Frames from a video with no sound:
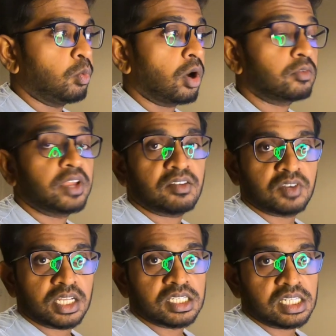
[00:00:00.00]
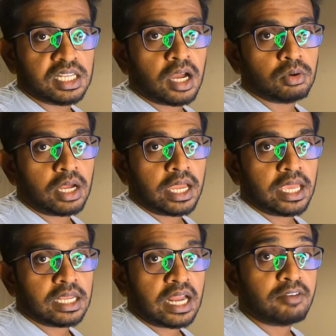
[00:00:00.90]
what we have done till now
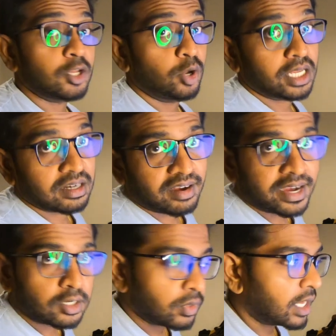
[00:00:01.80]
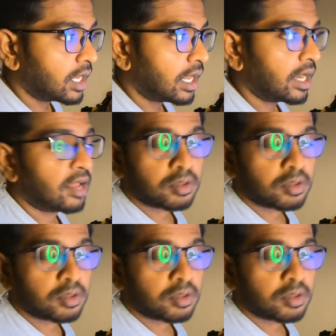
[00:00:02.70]
and are we going in the right way and